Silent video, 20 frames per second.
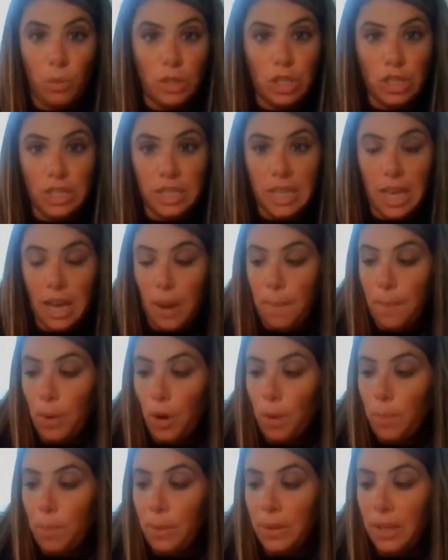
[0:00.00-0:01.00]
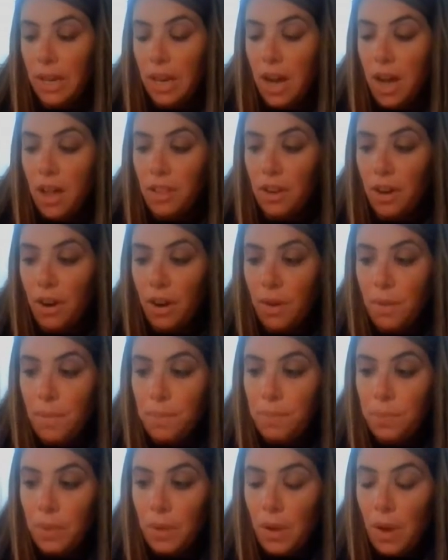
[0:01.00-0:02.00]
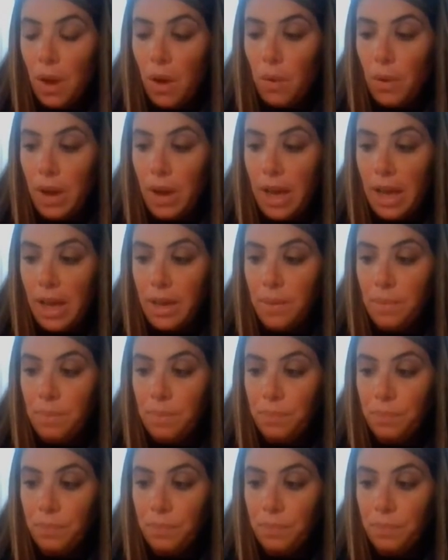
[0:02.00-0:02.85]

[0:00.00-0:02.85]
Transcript: which is like a purpley color, okay?